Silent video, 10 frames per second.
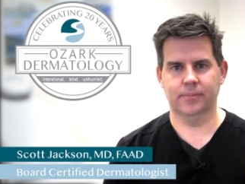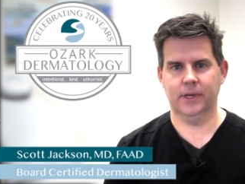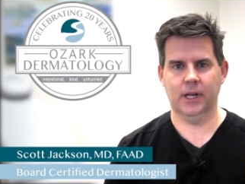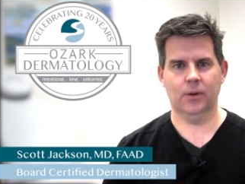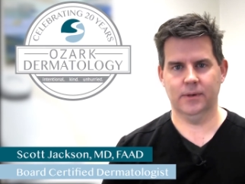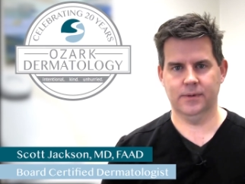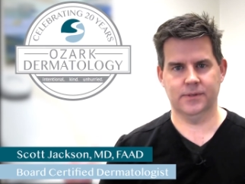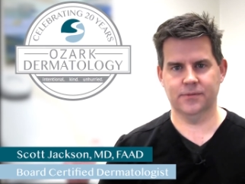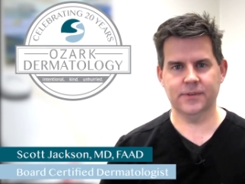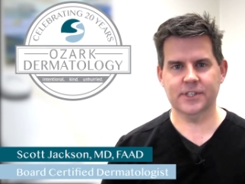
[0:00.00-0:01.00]
It
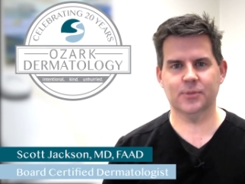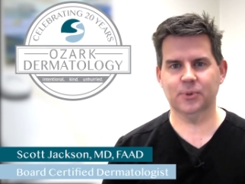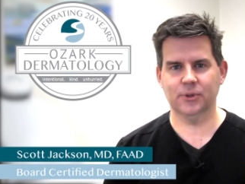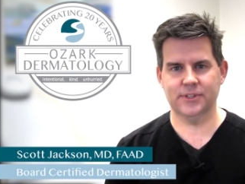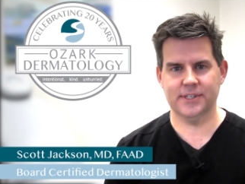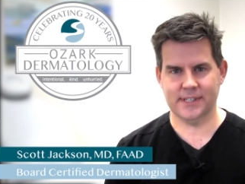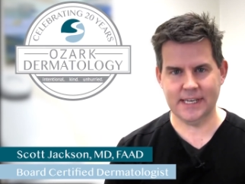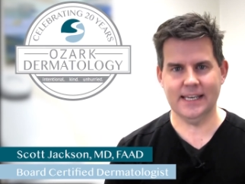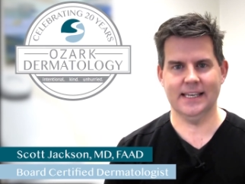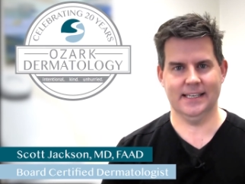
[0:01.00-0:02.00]
was visible
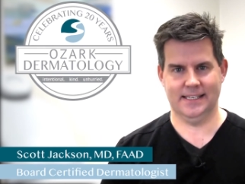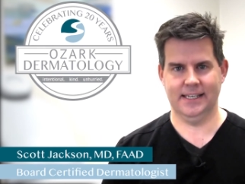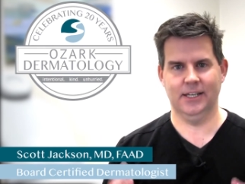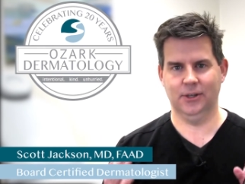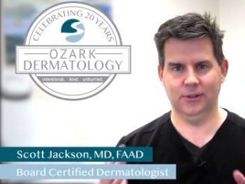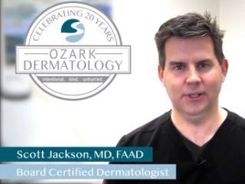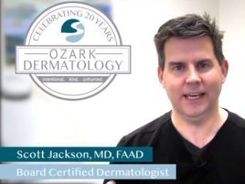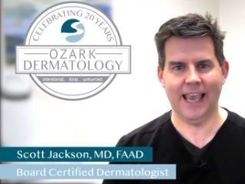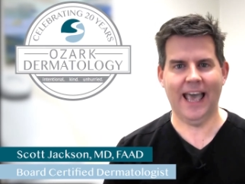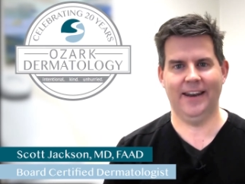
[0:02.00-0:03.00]
disease,
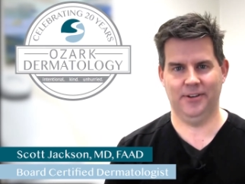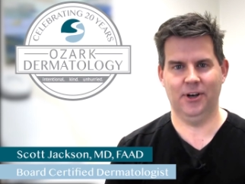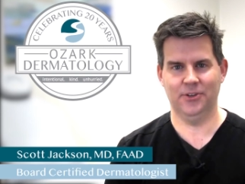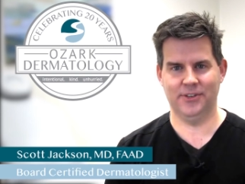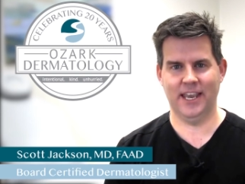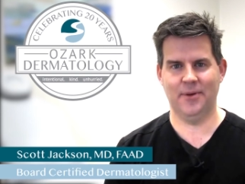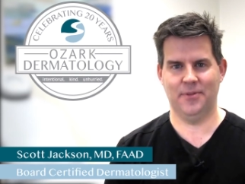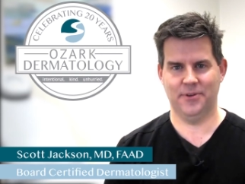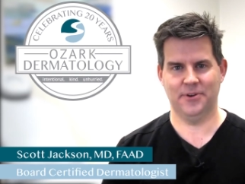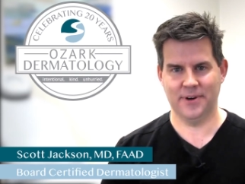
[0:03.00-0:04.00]
looking at it all day
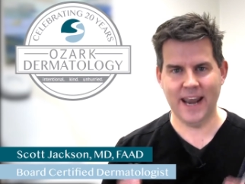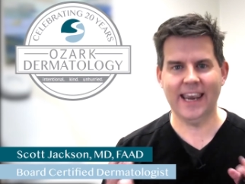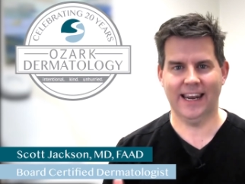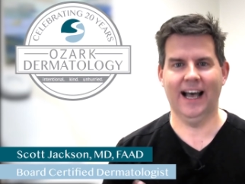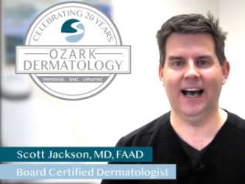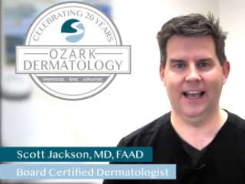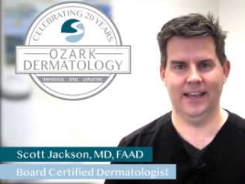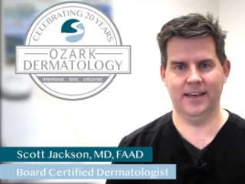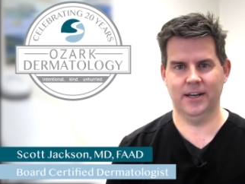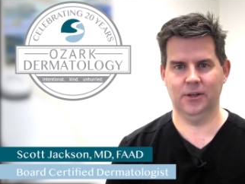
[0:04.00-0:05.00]
with your naked eye,